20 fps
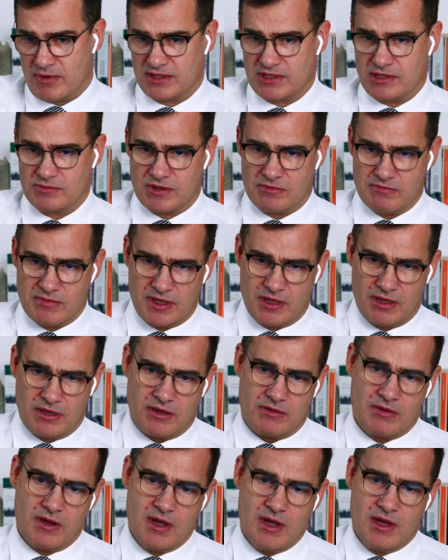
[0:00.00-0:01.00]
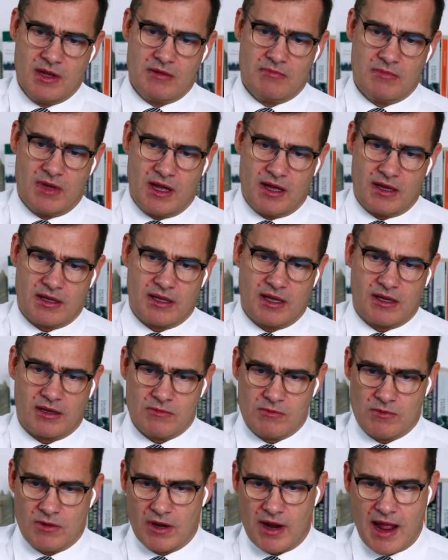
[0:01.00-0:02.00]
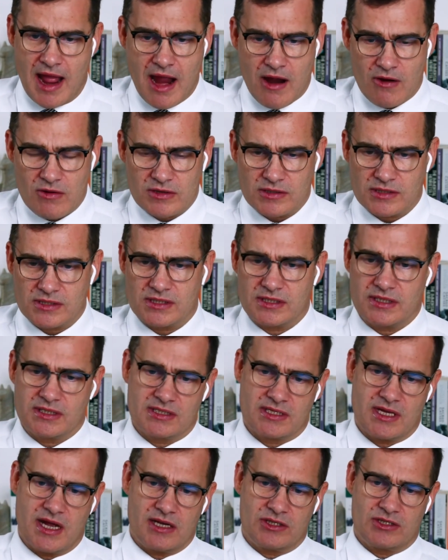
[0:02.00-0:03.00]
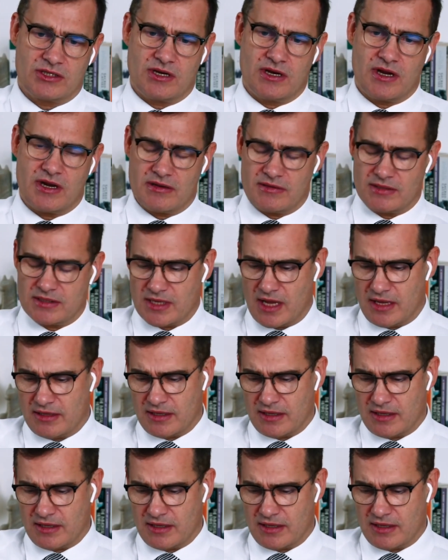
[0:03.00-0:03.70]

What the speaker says: in terms of gigawatt hours, etc., and